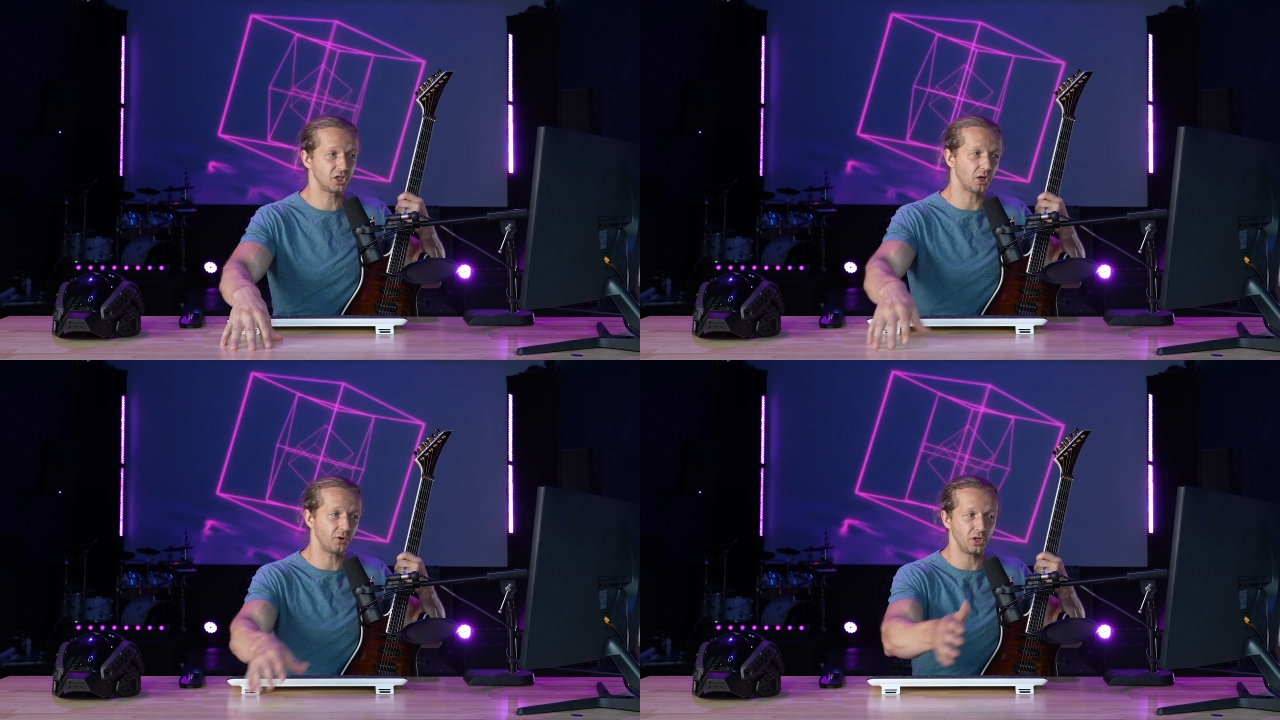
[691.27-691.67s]

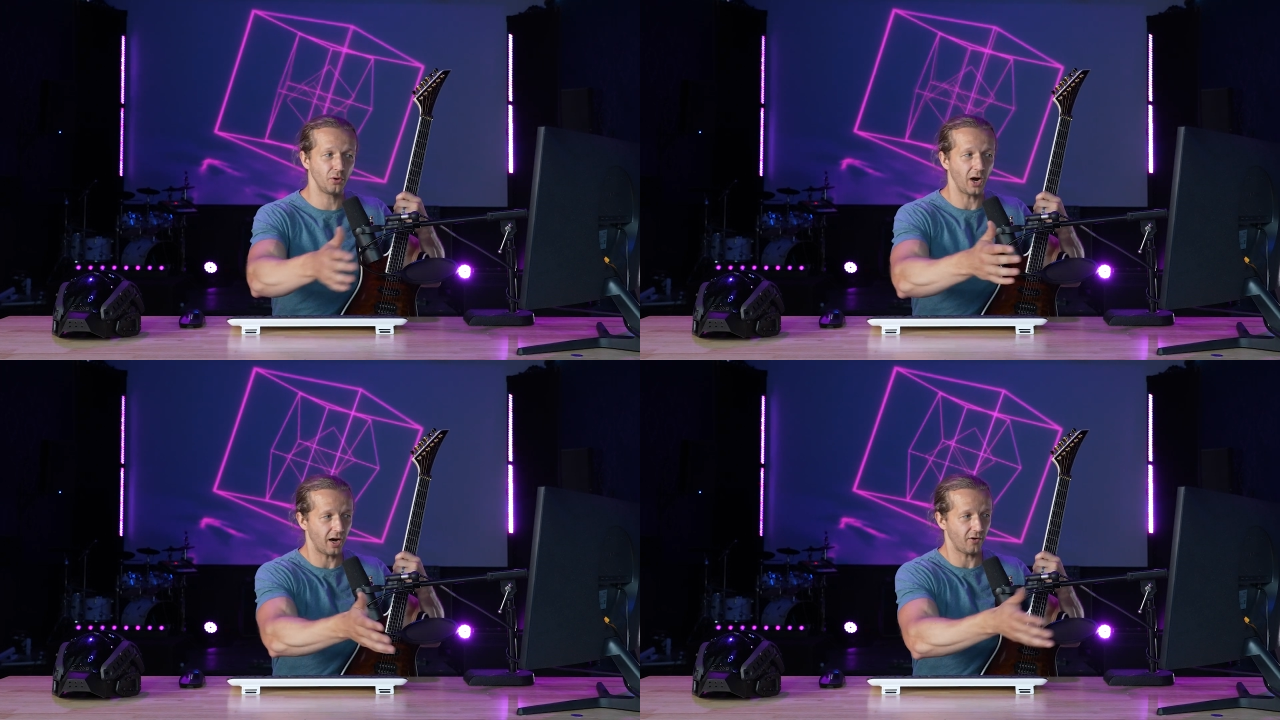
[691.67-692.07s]
showing
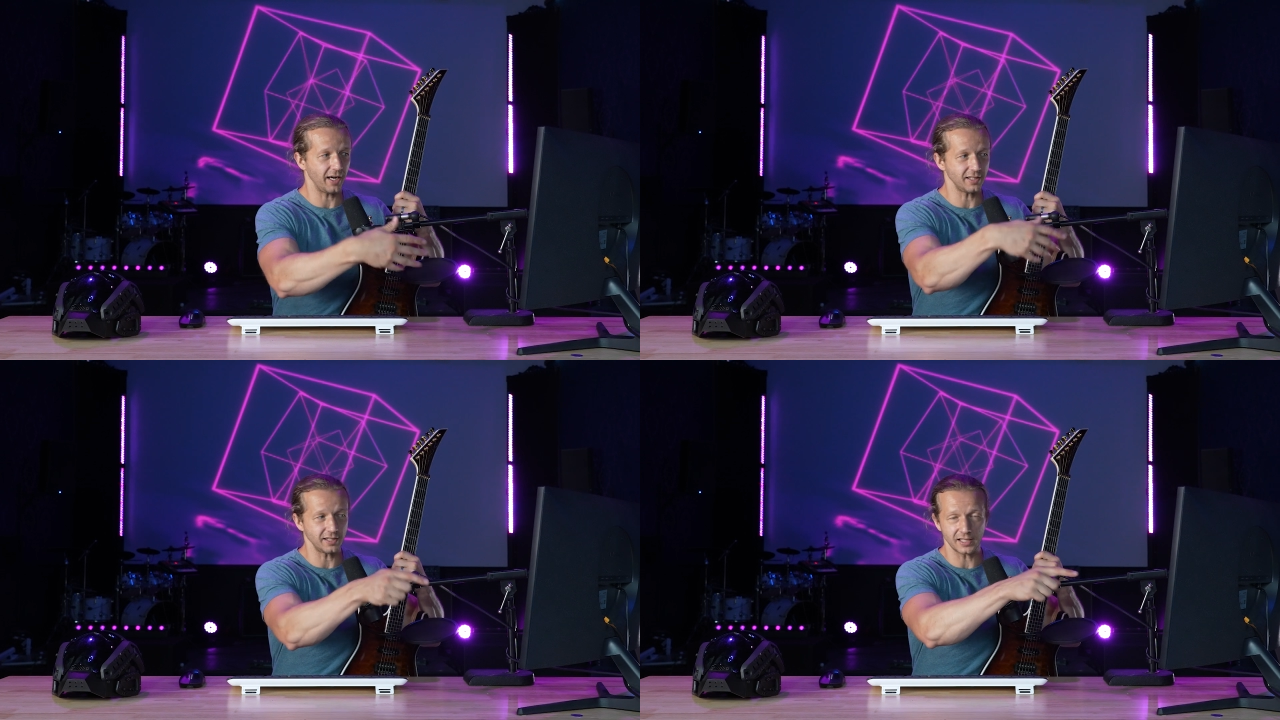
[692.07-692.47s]
you how
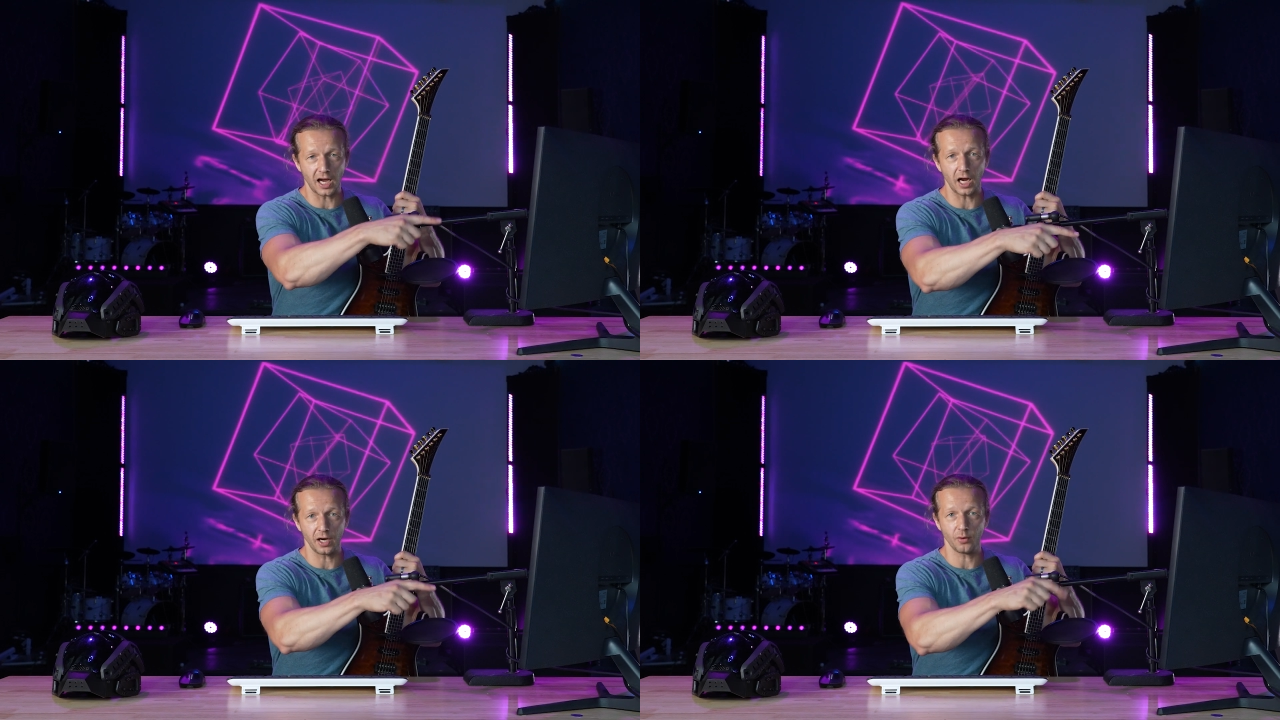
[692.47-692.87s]
I
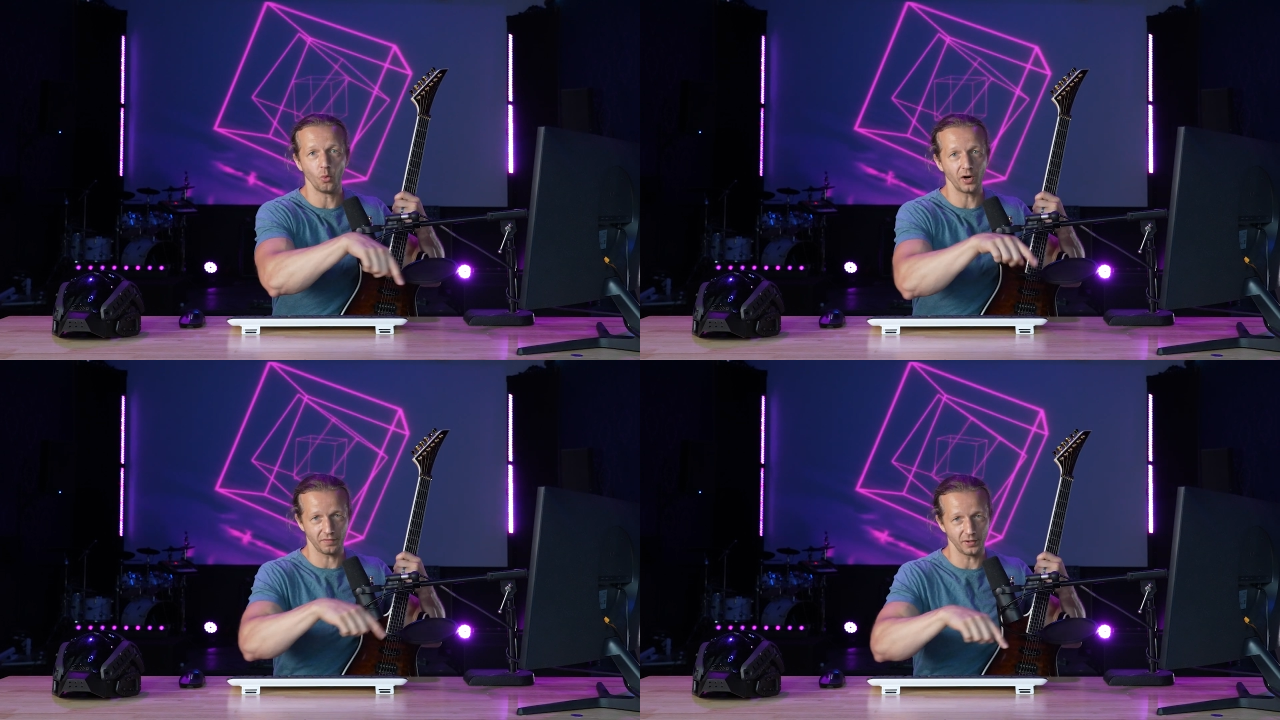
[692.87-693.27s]
design
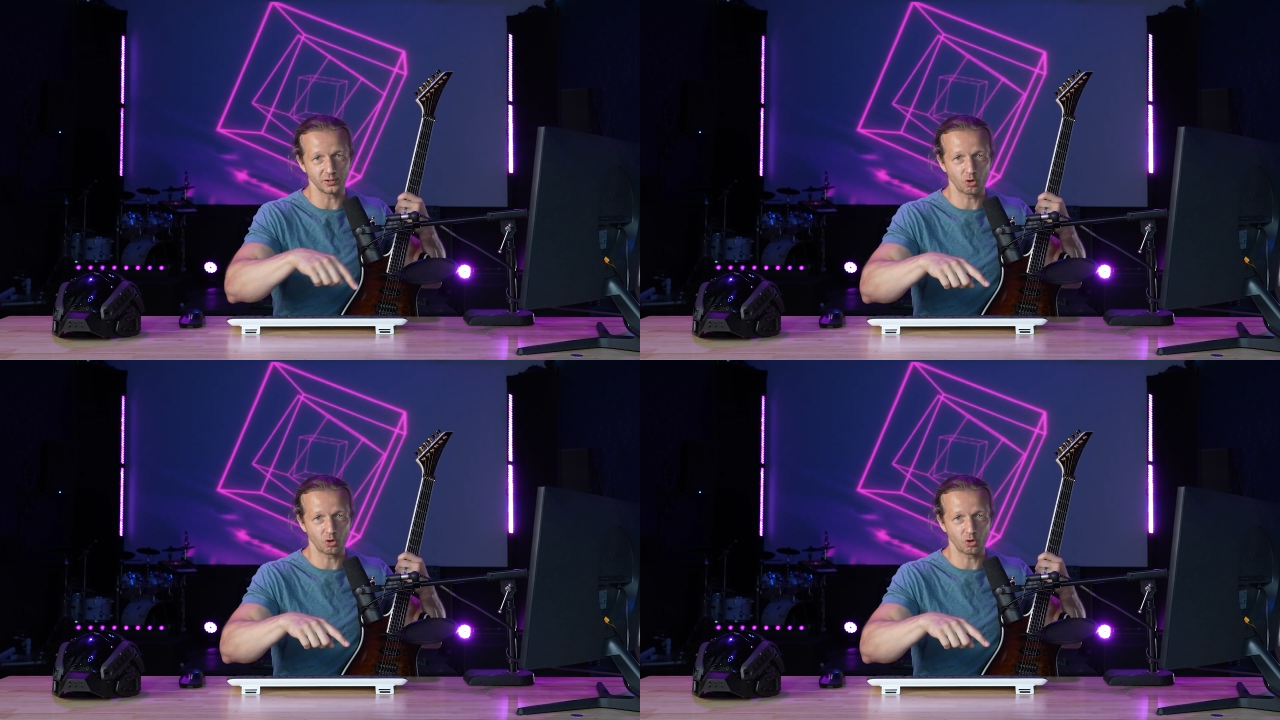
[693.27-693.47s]
one of those